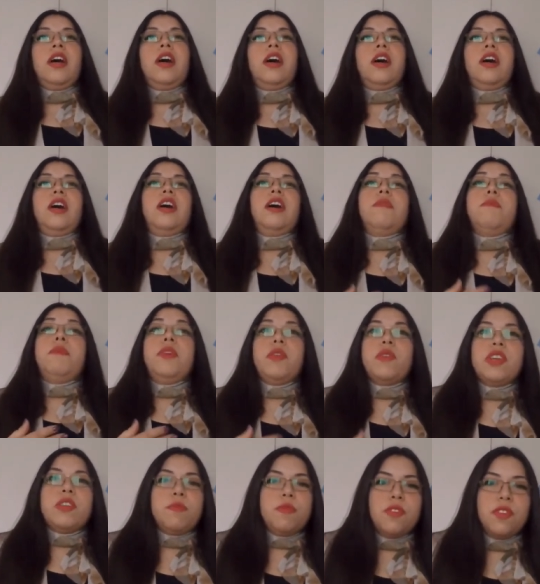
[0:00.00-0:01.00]
uh, be
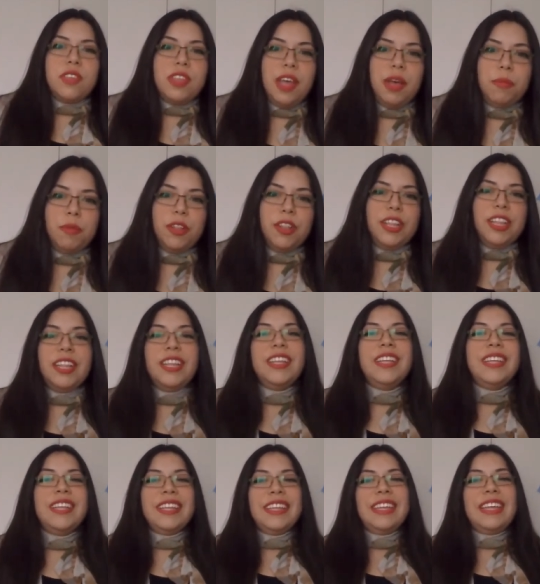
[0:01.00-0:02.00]
responsible,
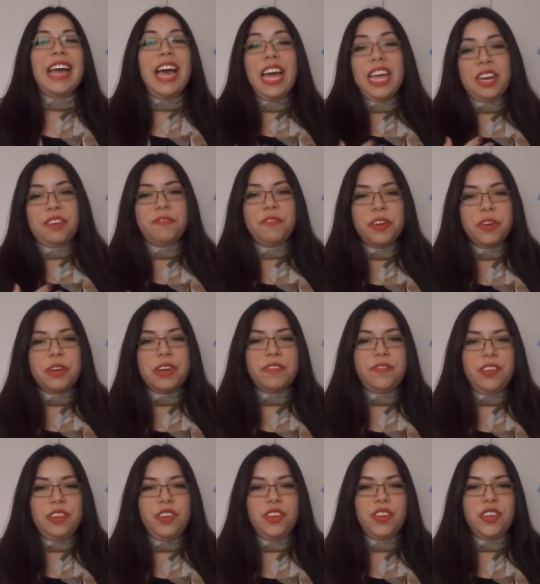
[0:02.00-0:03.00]
and very
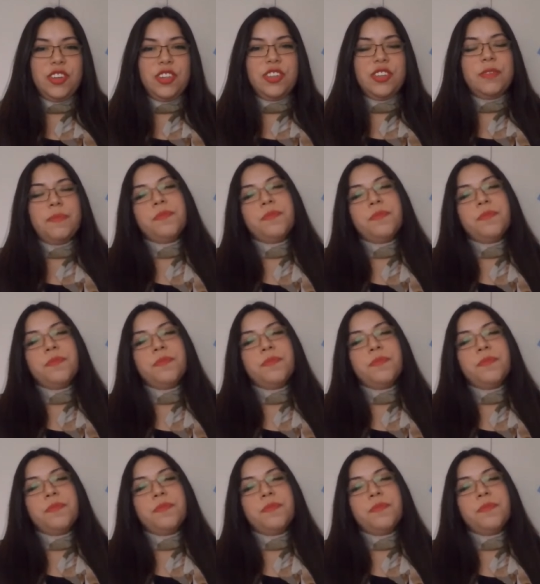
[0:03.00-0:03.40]
efficient.